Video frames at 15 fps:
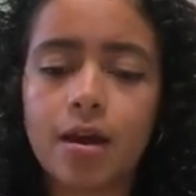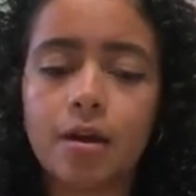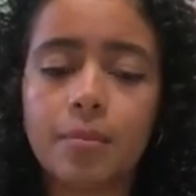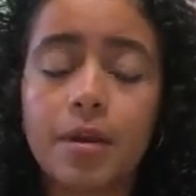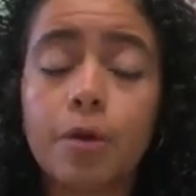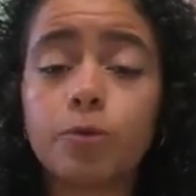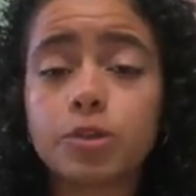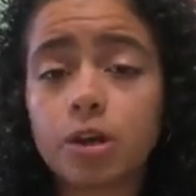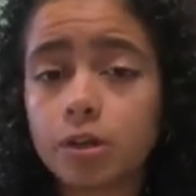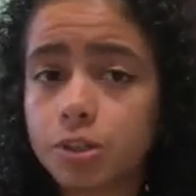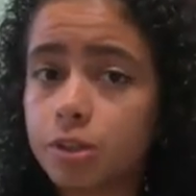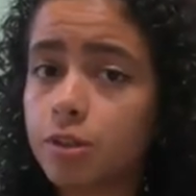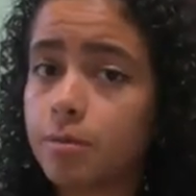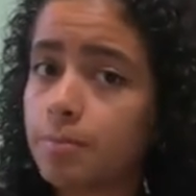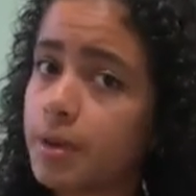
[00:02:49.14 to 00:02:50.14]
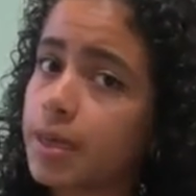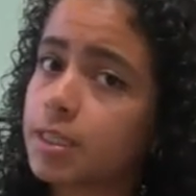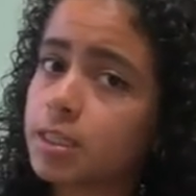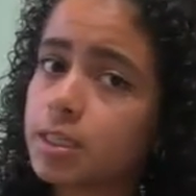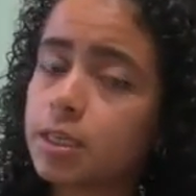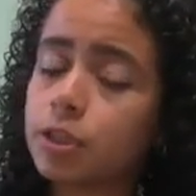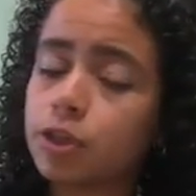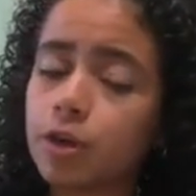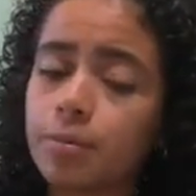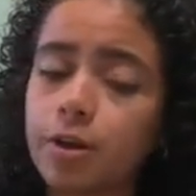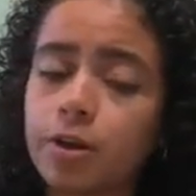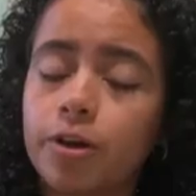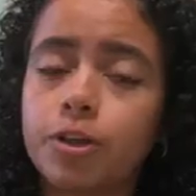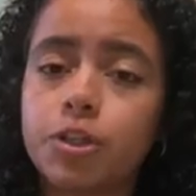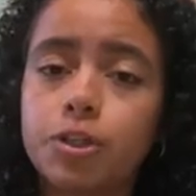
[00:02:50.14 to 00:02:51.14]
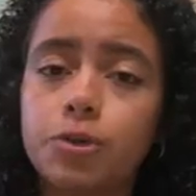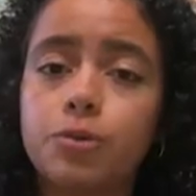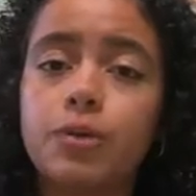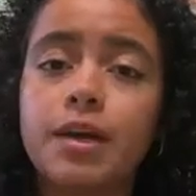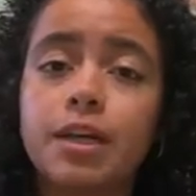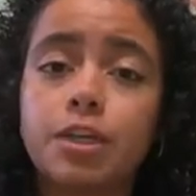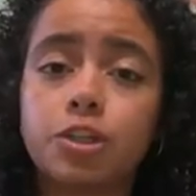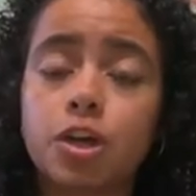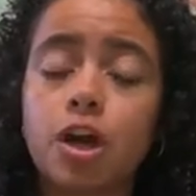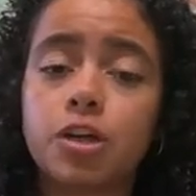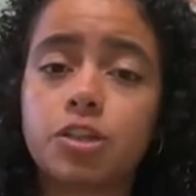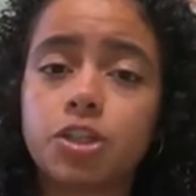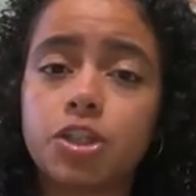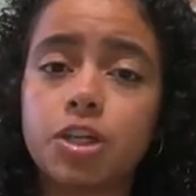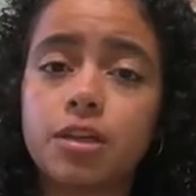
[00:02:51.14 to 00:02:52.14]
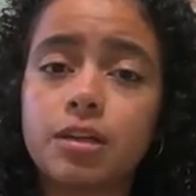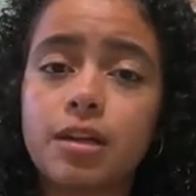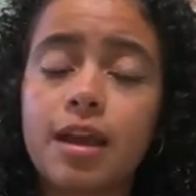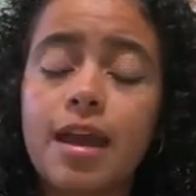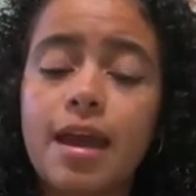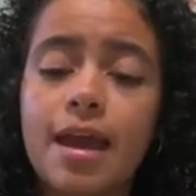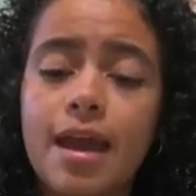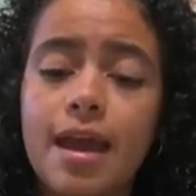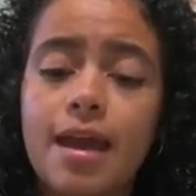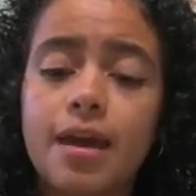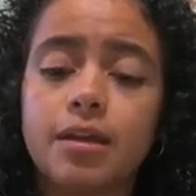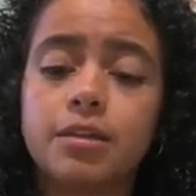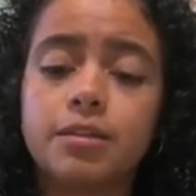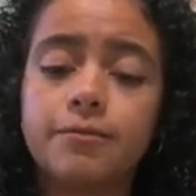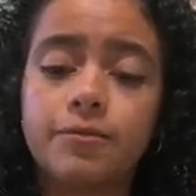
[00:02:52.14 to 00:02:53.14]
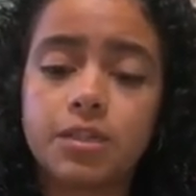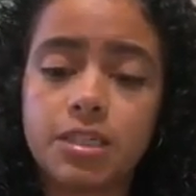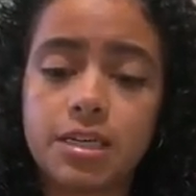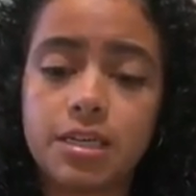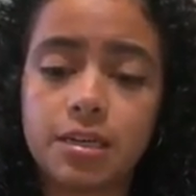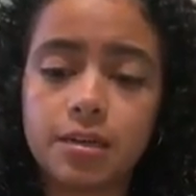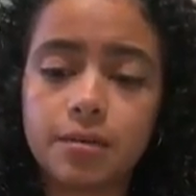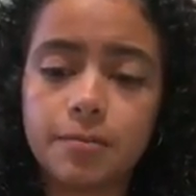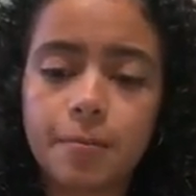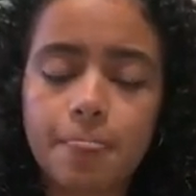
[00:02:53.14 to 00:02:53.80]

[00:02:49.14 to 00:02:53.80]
it was also the biggest contributor to exhaustion and fatigue.